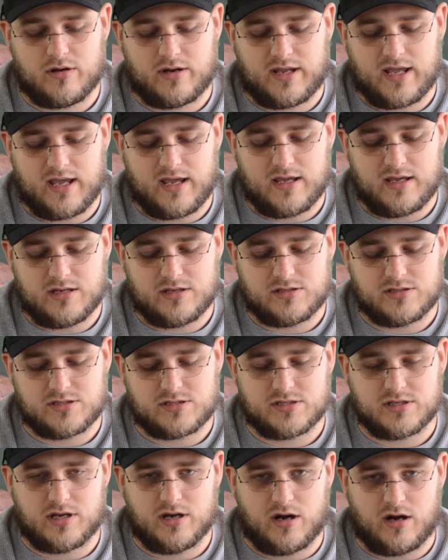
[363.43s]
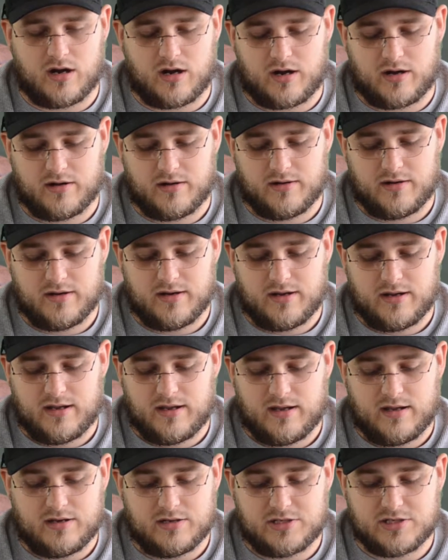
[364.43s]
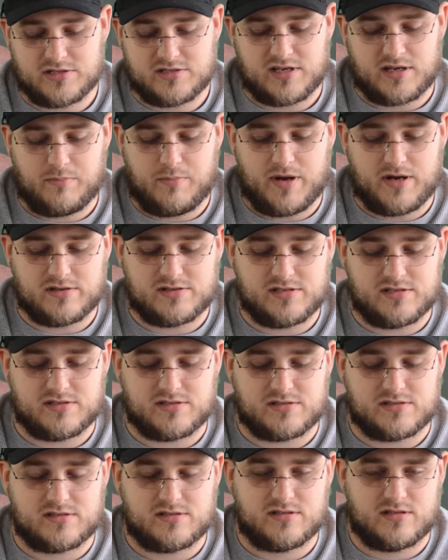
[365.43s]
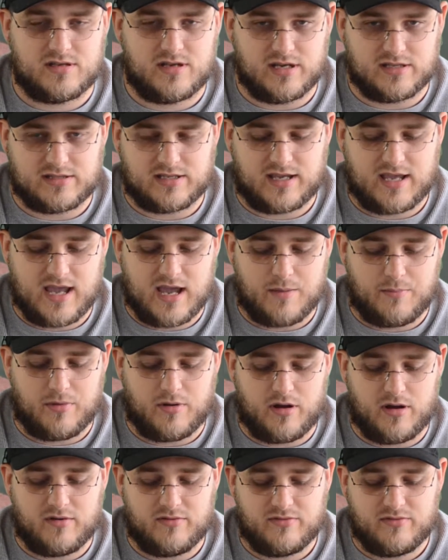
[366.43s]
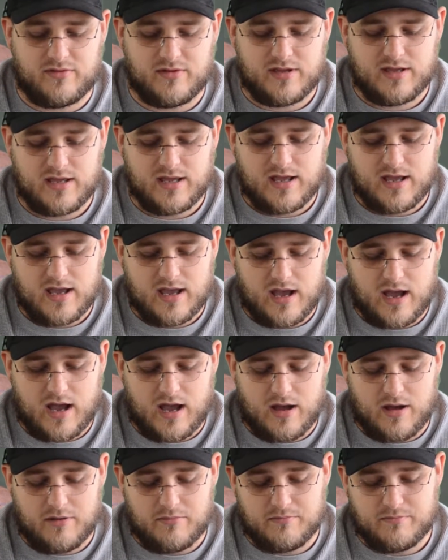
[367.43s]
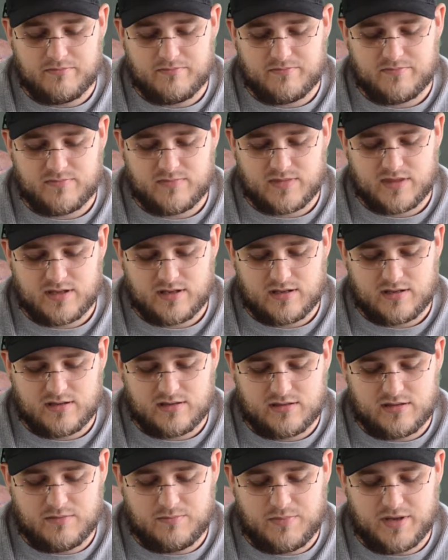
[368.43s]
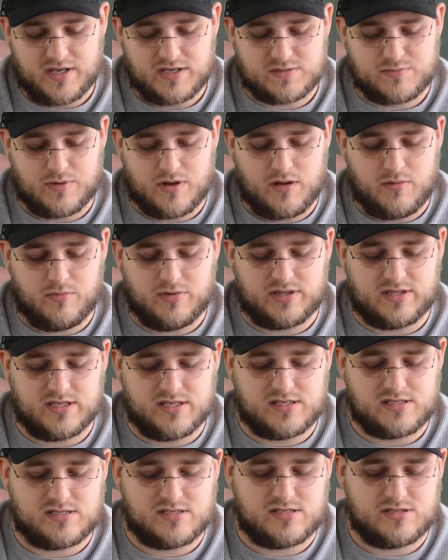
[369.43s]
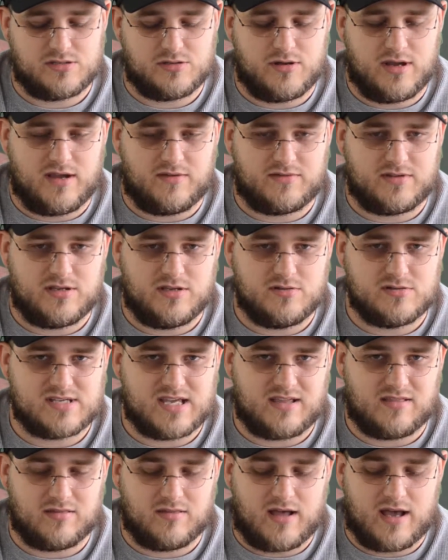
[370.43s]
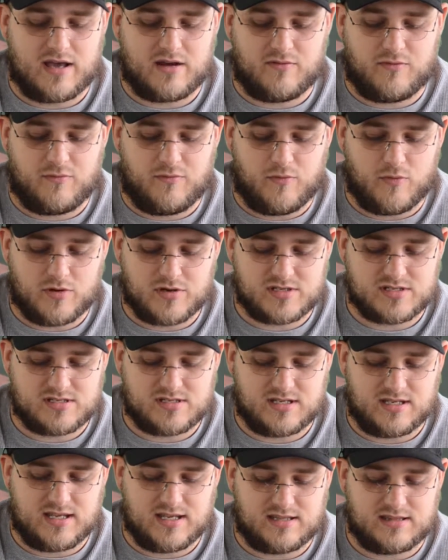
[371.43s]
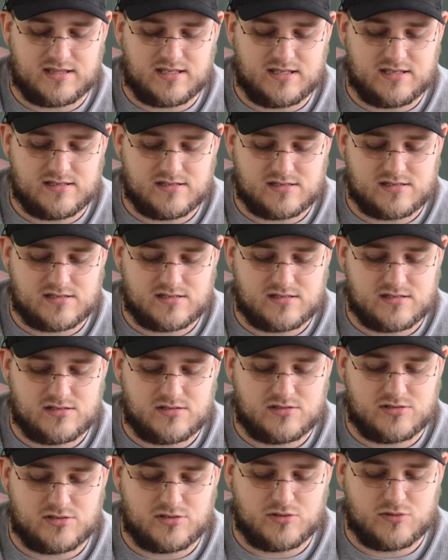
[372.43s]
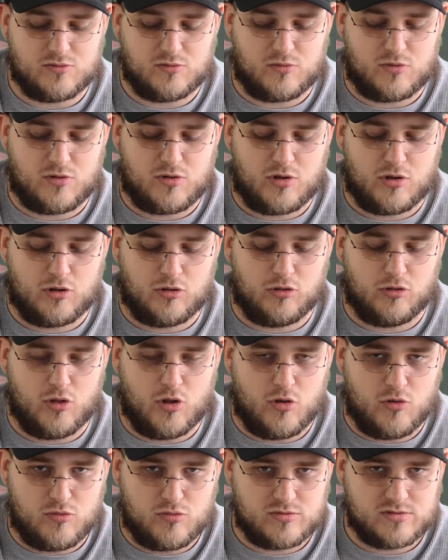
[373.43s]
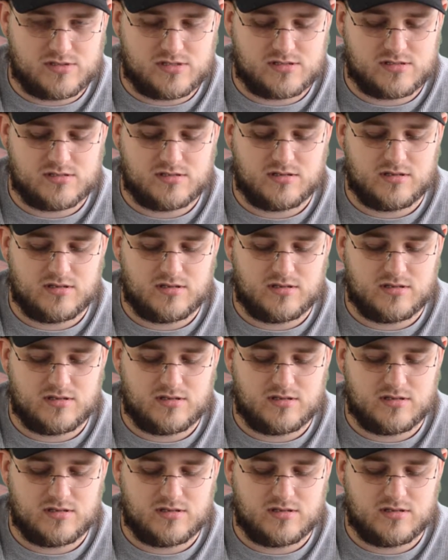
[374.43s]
gauge cigar just like a pair of scissors. Cut the cap off. The biggest problem with this is you have to use a lot of force to get these to close,